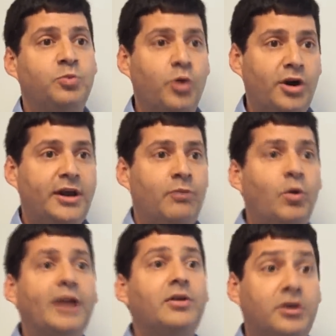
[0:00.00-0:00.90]
work and
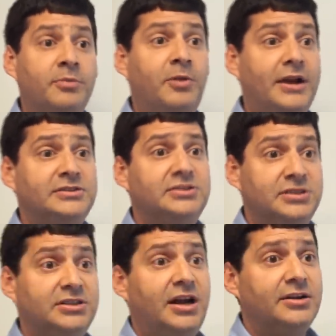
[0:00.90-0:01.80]
what comprises an
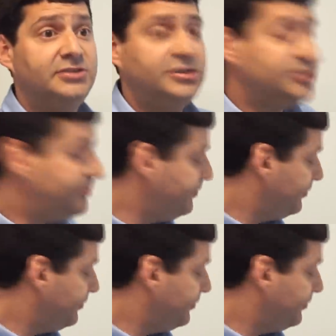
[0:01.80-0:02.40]
entire system.